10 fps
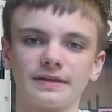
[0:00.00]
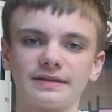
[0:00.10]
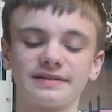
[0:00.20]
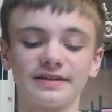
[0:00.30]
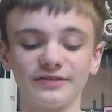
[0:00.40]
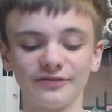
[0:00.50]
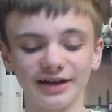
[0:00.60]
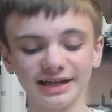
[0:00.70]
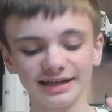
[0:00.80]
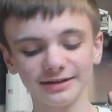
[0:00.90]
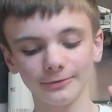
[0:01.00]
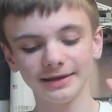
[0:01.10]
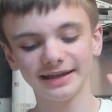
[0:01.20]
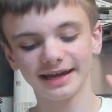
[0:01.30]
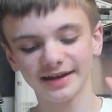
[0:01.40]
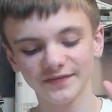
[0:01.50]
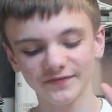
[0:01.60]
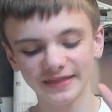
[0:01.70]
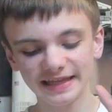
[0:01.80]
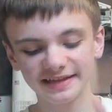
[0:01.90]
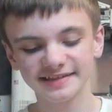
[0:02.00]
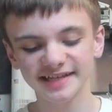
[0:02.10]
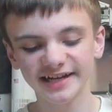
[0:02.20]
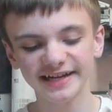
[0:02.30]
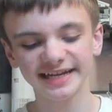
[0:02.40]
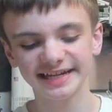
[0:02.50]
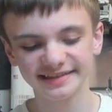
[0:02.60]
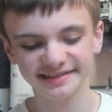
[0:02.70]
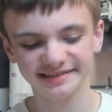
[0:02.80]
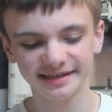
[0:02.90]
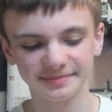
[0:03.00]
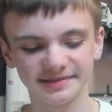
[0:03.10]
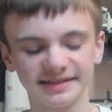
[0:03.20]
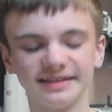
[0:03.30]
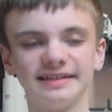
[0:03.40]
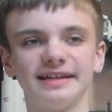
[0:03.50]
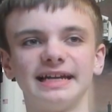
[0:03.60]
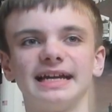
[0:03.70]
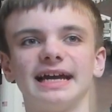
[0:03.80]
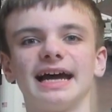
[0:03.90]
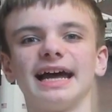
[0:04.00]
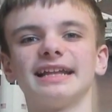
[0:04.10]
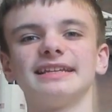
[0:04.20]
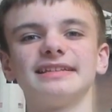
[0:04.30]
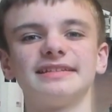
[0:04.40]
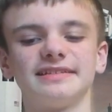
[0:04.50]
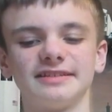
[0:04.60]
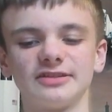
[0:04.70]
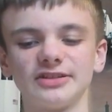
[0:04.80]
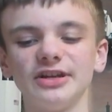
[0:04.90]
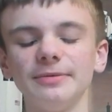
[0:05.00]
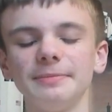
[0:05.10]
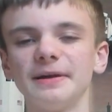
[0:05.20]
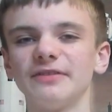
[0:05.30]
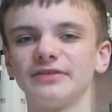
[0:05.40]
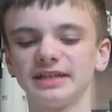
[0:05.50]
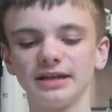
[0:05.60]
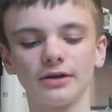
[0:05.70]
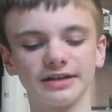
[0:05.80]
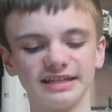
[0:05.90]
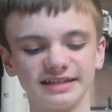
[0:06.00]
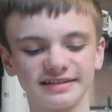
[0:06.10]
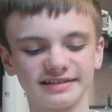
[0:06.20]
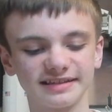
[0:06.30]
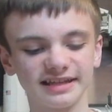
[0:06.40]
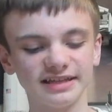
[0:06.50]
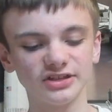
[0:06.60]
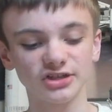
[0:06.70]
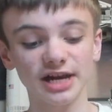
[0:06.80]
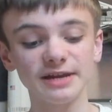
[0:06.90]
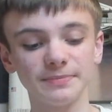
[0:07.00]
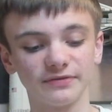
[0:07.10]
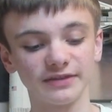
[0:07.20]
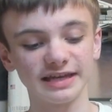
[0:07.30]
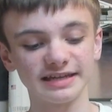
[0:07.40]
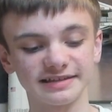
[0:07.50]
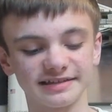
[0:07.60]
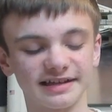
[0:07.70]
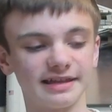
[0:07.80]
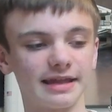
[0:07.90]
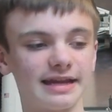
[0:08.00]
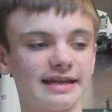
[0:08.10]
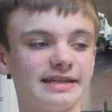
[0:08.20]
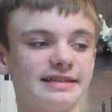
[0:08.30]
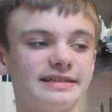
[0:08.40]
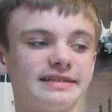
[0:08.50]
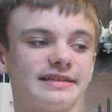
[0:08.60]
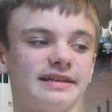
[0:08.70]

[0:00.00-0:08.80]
So finally we have the TIE Interceptor, and to be perfectly honest, the shape of this I think is